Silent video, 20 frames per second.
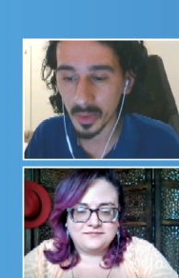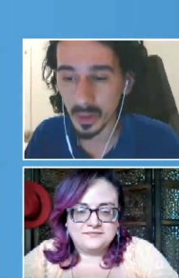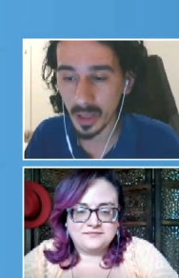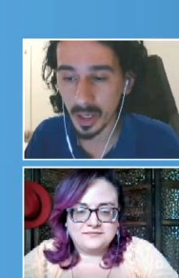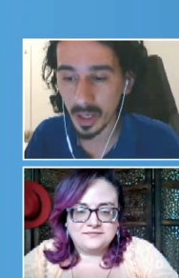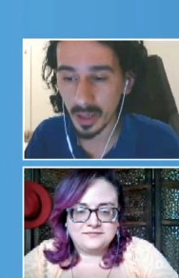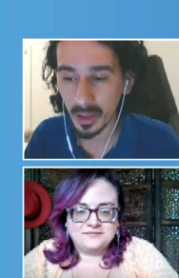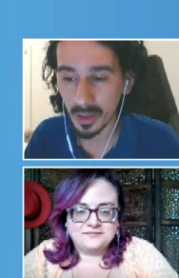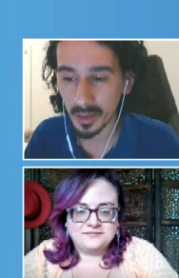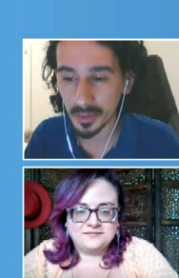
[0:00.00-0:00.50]

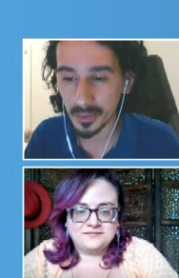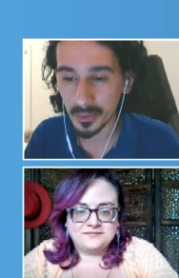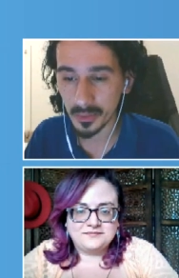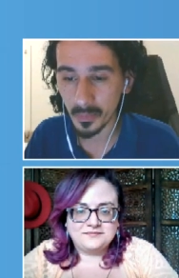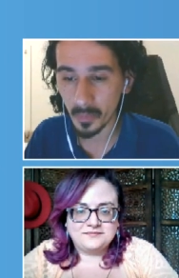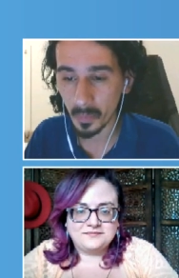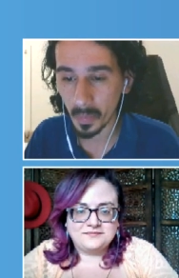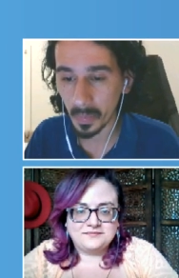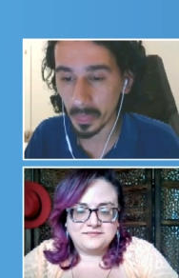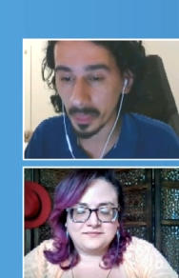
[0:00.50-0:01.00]
Speaker 1: have
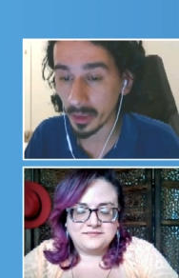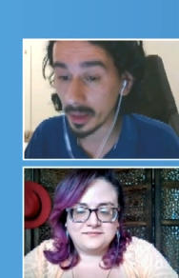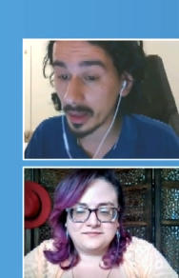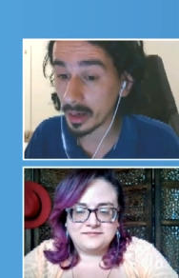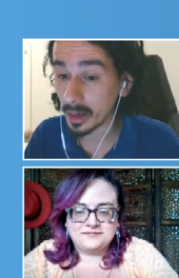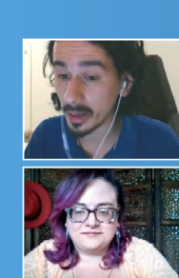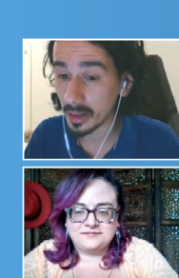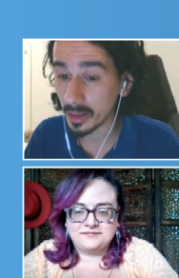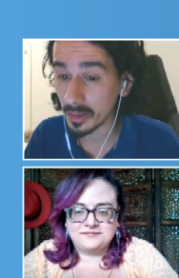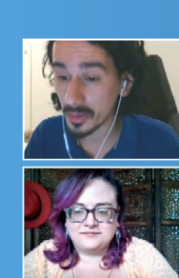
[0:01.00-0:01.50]

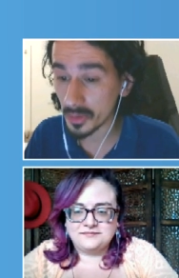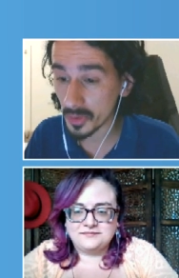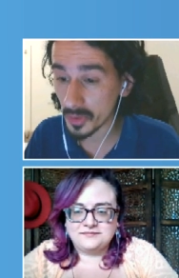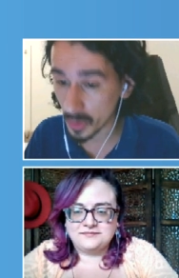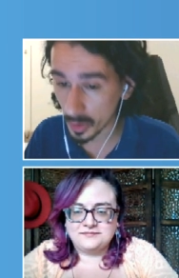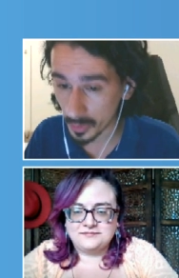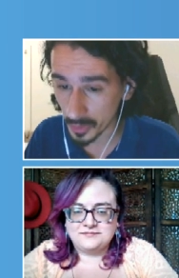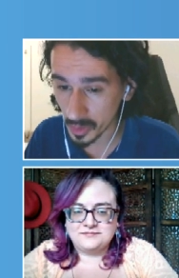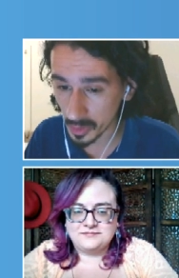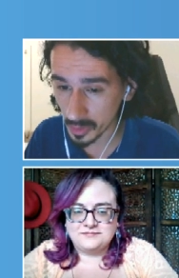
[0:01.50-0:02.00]
uh,
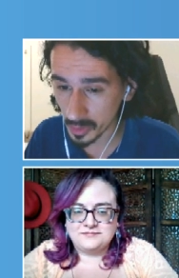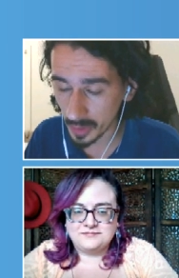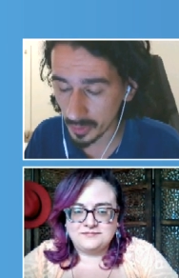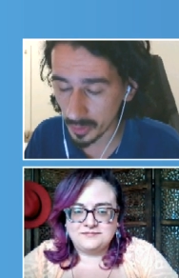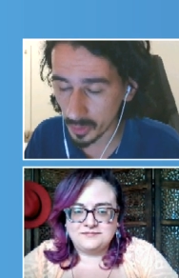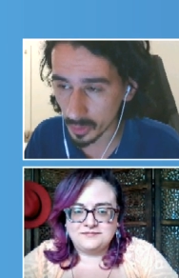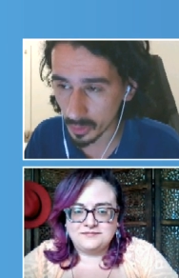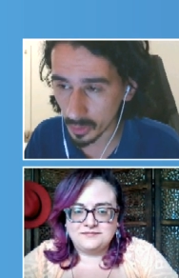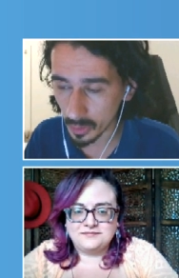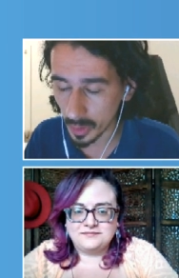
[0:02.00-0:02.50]
service, if
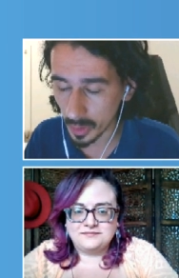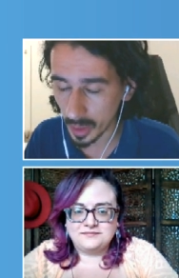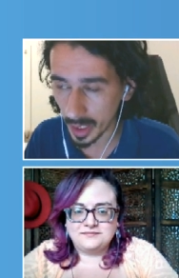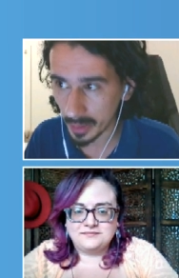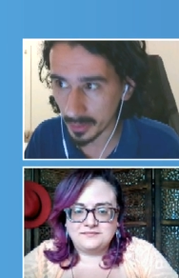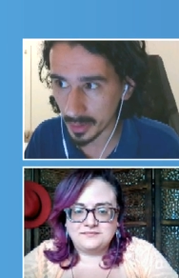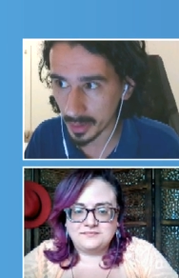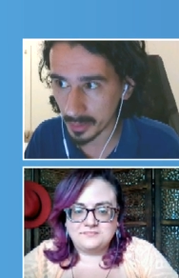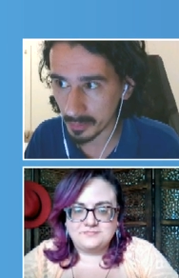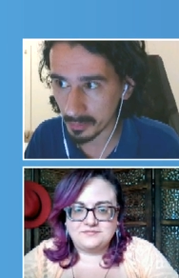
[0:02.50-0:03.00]
you
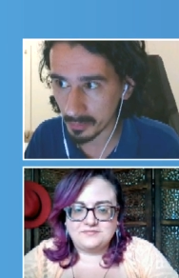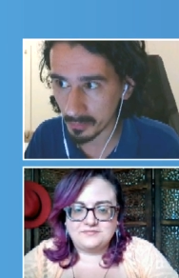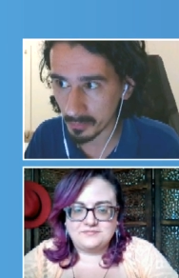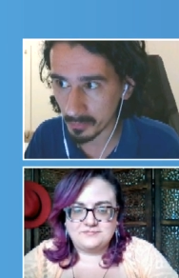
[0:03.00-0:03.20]
have